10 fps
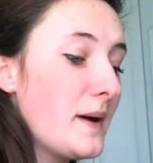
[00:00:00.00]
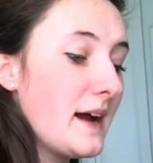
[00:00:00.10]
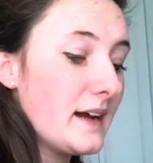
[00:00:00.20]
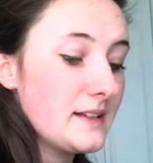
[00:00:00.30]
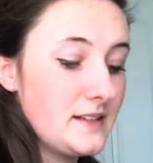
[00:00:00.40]

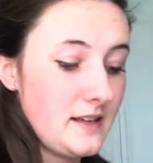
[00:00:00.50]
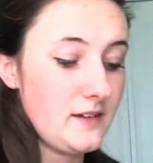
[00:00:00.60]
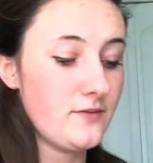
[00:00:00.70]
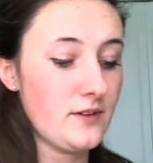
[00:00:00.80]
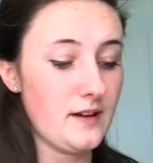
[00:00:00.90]
pads, they
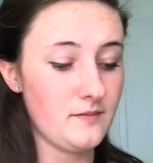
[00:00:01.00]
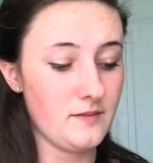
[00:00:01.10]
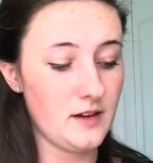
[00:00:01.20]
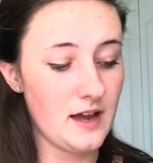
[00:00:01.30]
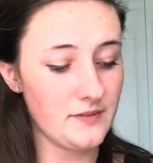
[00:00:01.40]
have
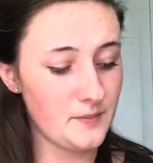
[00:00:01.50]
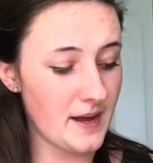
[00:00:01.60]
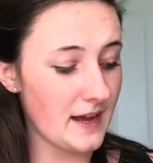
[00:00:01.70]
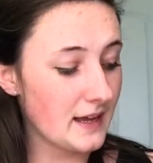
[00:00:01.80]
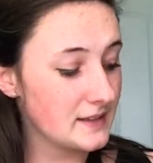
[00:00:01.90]
heavy
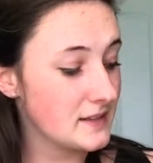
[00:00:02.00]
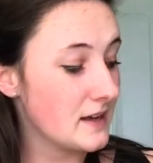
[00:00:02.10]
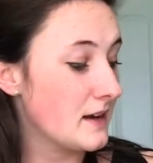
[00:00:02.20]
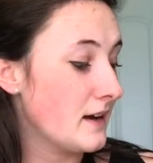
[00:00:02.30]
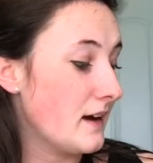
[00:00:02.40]
pads,
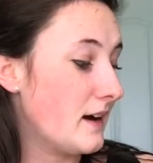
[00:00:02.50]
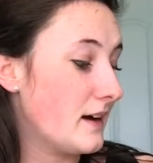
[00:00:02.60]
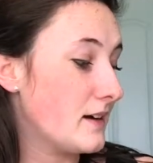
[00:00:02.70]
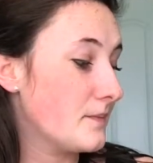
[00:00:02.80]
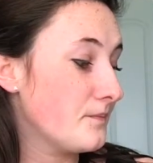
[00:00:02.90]

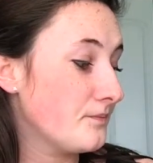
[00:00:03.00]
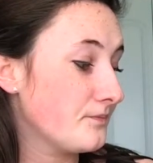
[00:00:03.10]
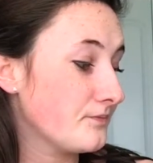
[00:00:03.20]
and